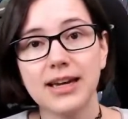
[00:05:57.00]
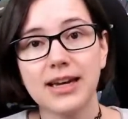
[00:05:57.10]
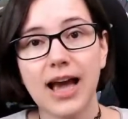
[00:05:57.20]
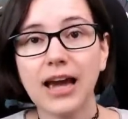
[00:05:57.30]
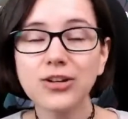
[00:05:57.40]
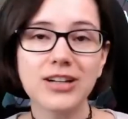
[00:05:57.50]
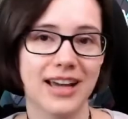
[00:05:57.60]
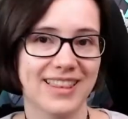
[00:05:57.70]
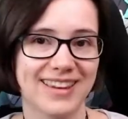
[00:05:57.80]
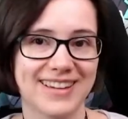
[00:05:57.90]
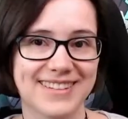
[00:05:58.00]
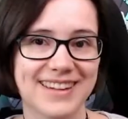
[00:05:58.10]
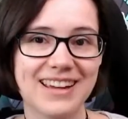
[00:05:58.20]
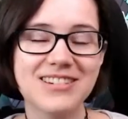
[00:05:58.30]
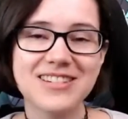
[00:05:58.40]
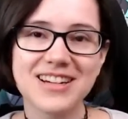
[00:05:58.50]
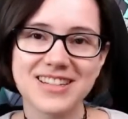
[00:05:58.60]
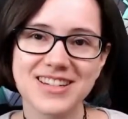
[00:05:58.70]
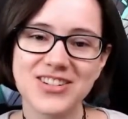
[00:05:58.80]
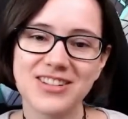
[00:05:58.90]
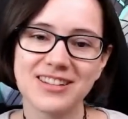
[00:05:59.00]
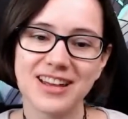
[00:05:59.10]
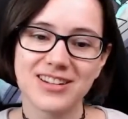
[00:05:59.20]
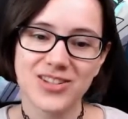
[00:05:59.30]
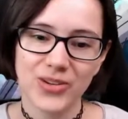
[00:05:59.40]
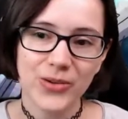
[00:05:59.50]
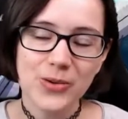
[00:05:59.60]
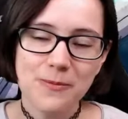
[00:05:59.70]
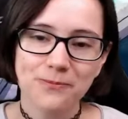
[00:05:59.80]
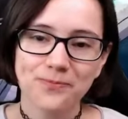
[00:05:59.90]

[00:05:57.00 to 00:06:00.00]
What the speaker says: I don't like this. I know Darkest Dungeon did that too.